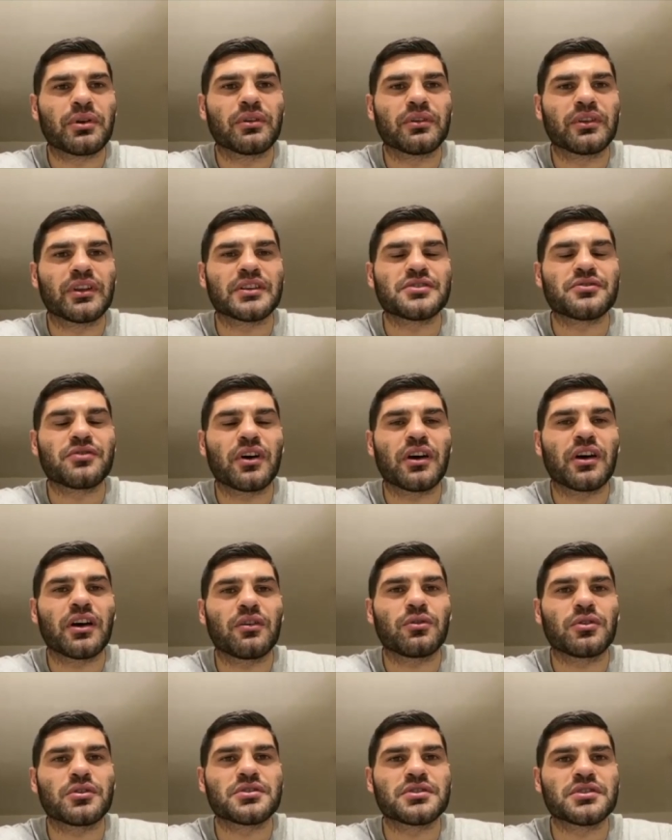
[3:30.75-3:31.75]
That's why I
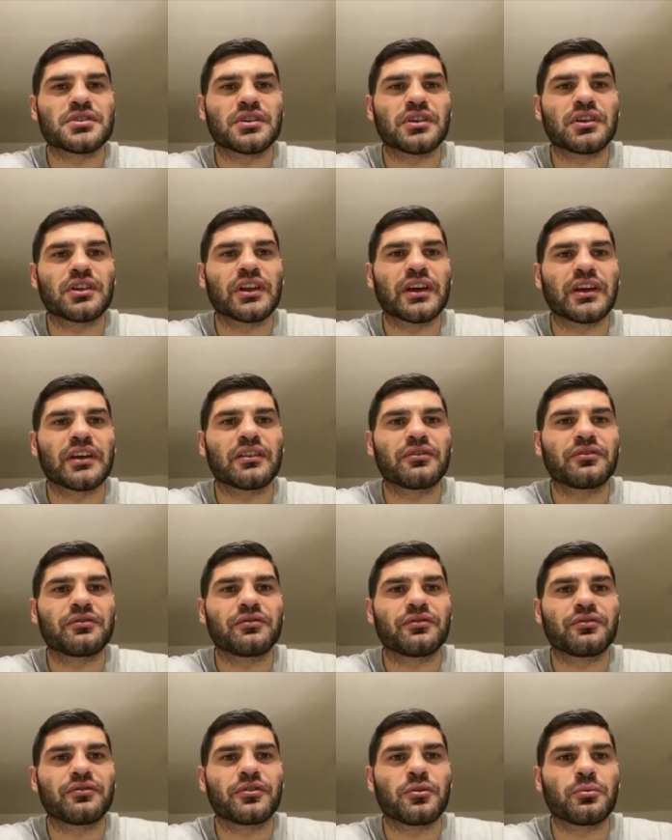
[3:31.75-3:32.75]
was uh, late a
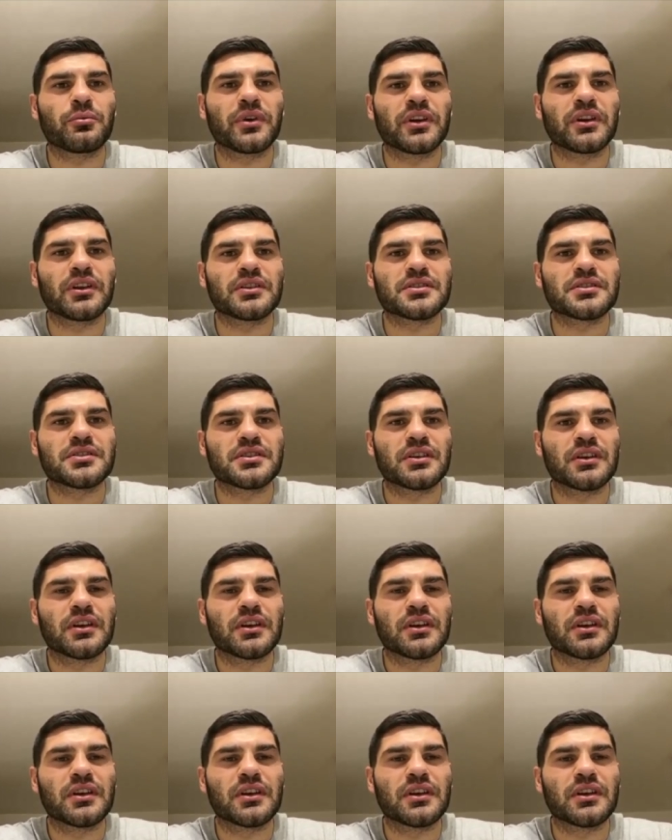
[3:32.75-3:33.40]
few minutes.